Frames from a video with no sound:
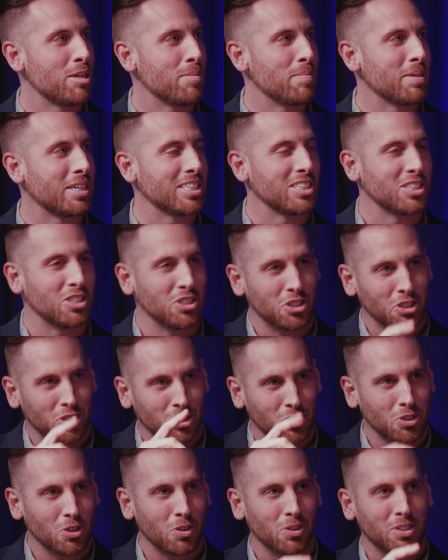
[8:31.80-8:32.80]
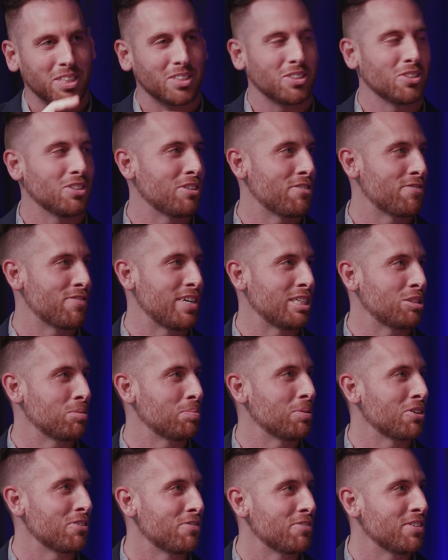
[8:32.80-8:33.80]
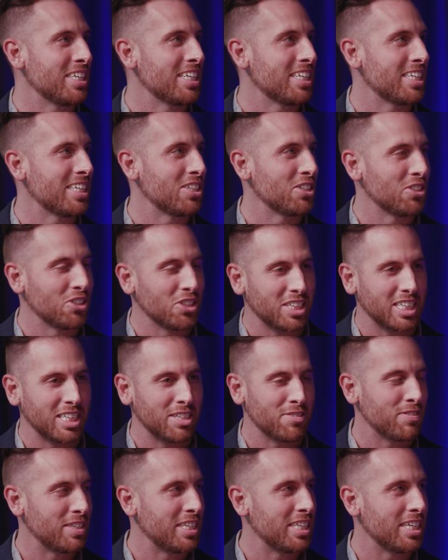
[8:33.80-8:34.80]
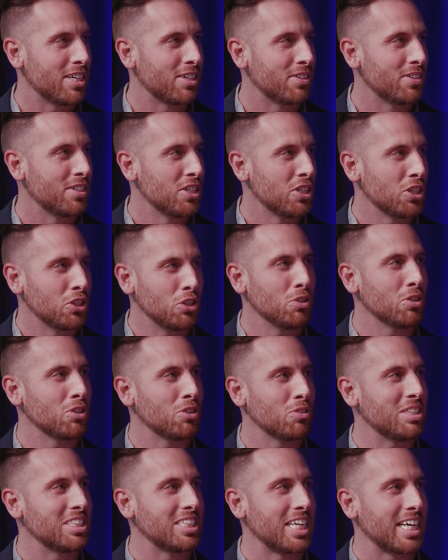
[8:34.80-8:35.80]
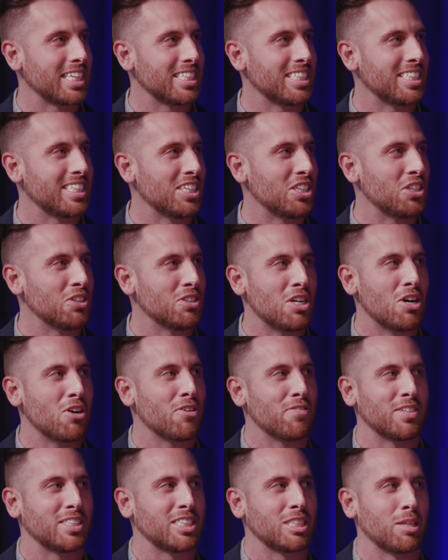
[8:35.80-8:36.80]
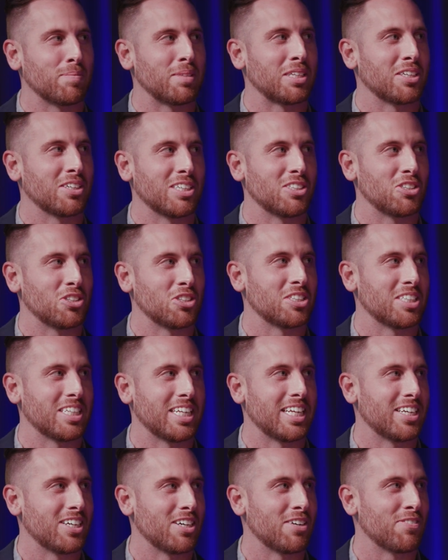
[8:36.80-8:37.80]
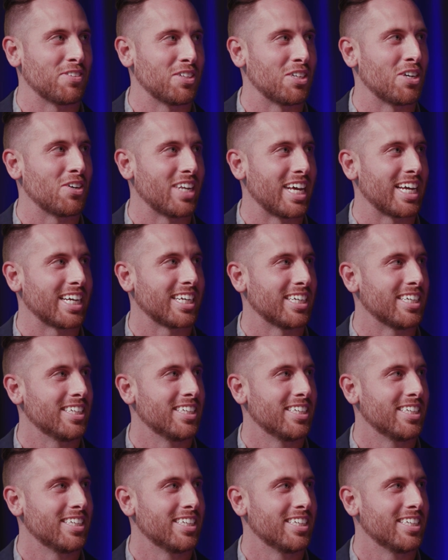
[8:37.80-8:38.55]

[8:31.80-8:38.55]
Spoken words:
Because as you're scrolling through your Facebook feed and you look at a video, 2 to 3 seconds in, you know if it's something you're interested in or if you don't like it.